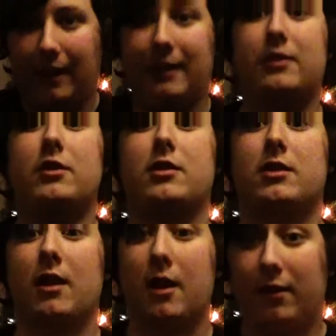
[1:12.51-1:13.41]
and it's
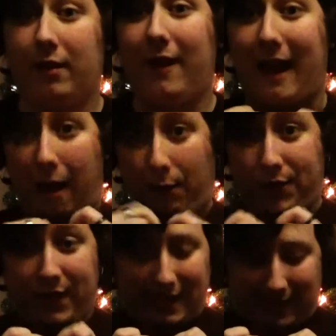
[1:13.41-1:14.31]
just, to say how
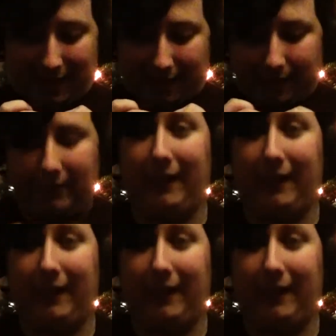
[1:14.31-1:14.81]
thin it is,